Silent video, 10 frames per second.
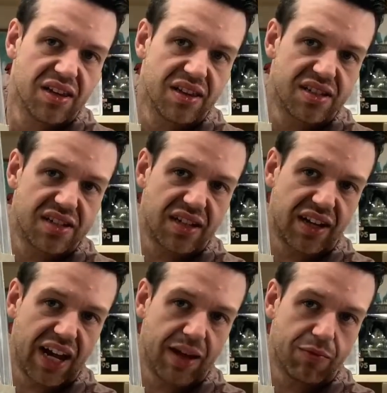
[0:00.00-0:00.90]
This thing
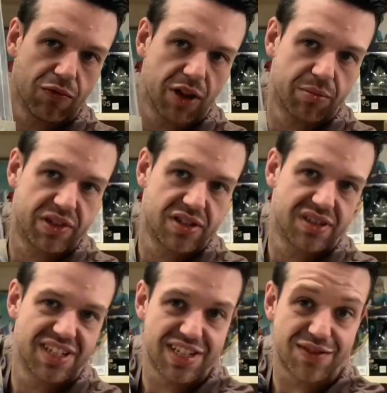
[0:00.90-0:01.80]
came ripped.
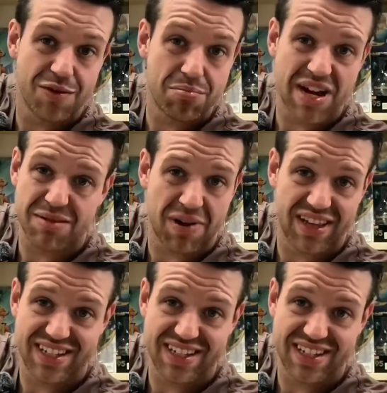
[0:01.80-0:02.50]
This is from Best Buy.